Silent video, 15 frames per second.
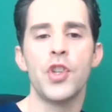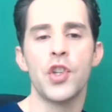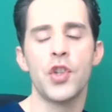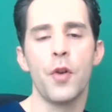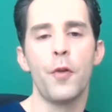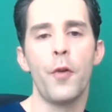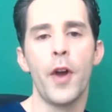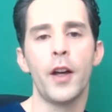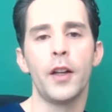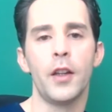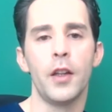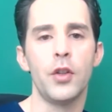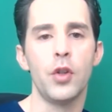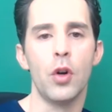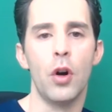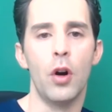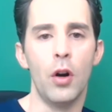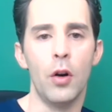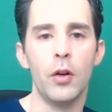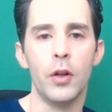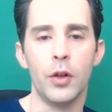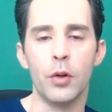has this affected
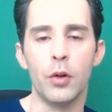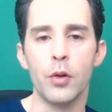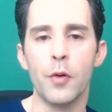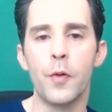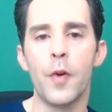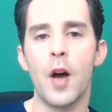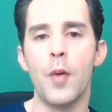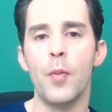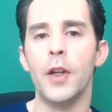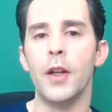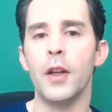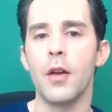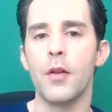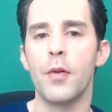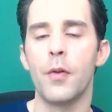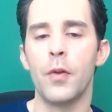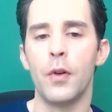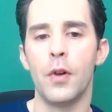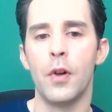your family life?